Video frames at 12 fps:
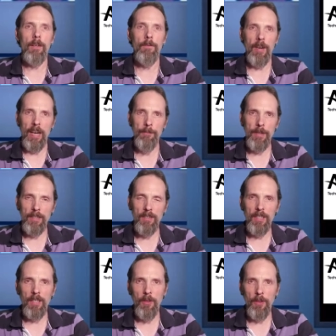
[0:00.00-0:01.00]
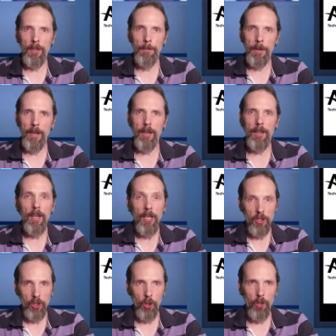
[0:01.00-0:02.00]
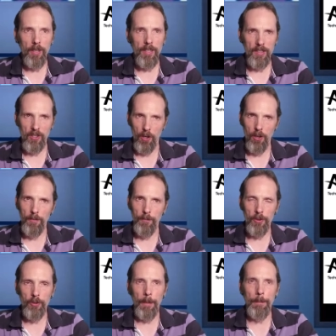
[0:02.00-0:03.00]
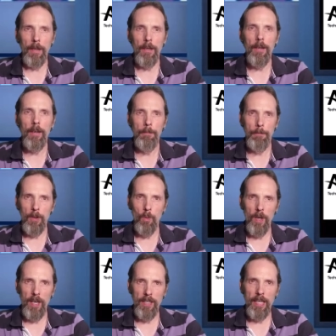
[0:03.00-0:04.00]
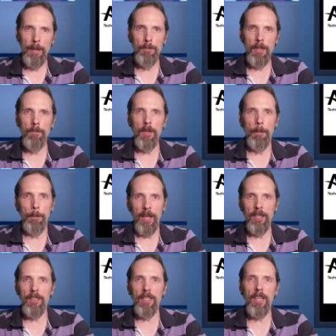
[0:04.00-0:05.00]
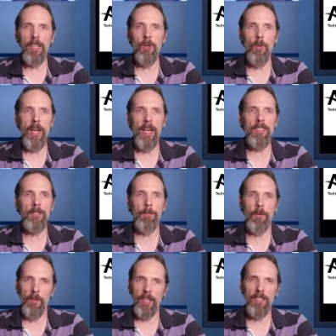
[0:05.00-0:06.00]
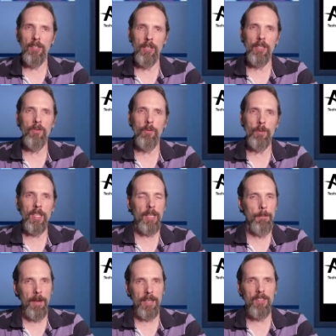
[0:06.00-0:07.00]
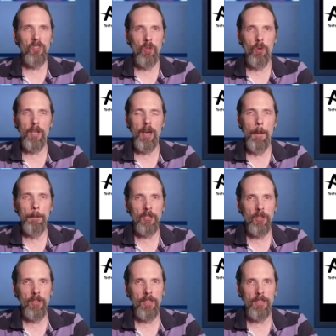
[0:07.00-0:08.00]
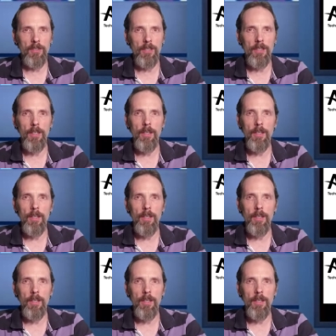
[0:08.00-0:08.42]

5 minutes into the third period, Tor is called for tripping, but Aware kept up their penalty-killing ways and prevented Hertz from getting many scoring opportunities.